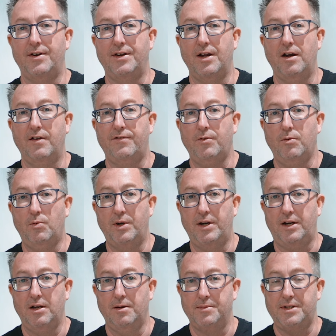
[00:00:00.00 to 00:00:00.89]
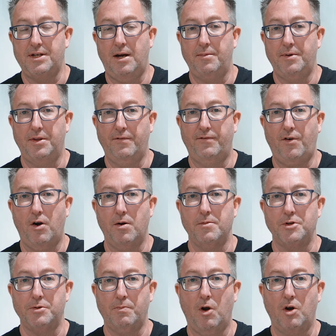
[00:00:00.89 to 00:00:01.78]
enough when it comes time to the
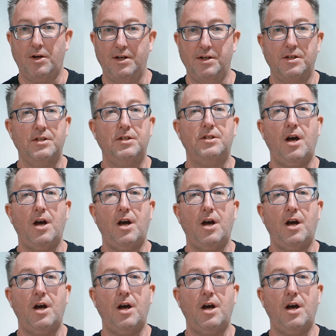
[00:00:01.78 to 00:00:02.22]
farmer's markets.